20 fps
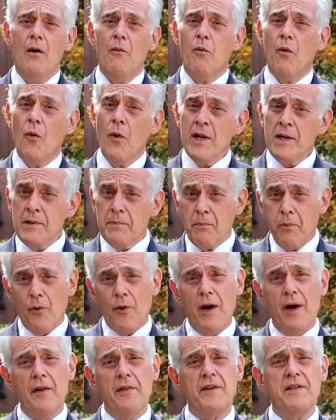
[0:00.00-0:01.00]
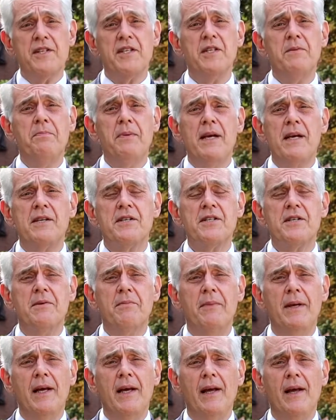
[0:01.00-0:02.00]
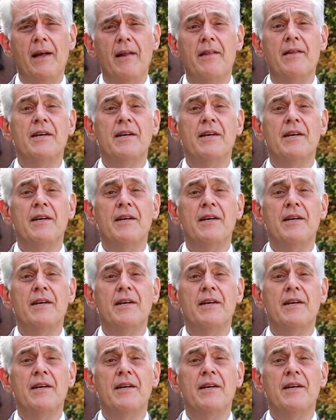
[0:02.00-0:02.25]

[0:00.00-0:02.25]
Well, one prayer that speaks to me